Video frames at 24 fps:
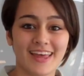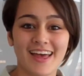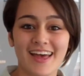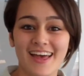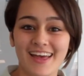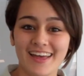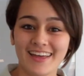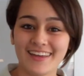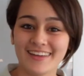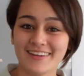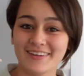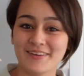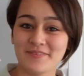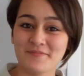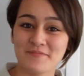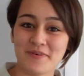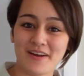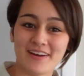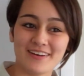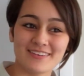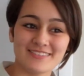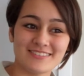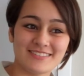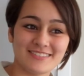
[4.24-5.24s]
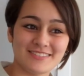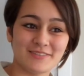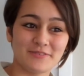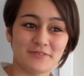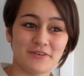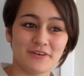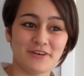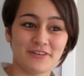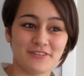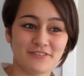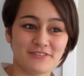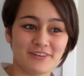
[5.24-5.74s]
In comparison to
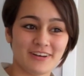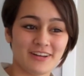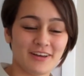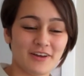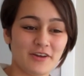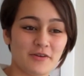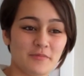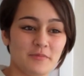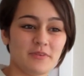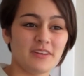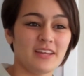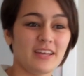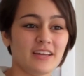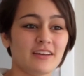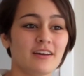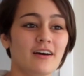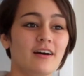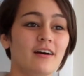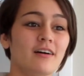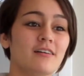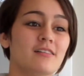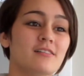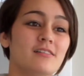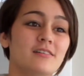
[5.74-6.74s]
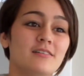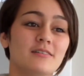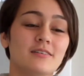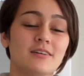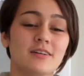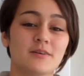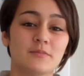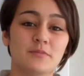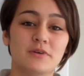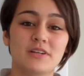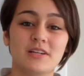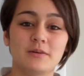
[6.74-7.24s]
our thriller opening, our
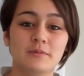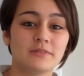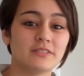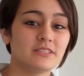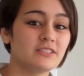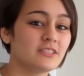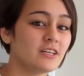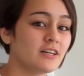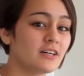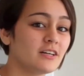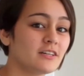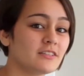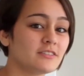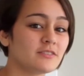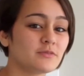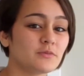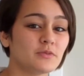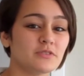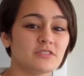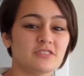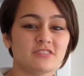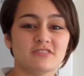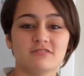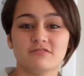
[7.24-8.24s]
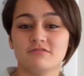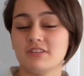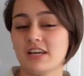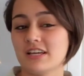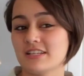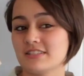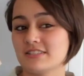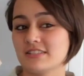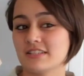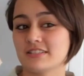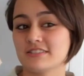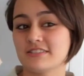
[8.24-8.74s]
preliminary task wasn't
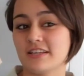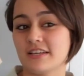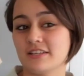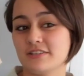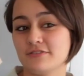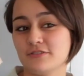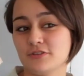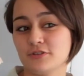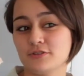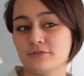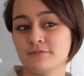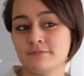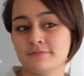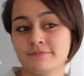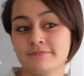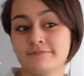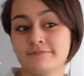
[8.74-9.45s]
as successful.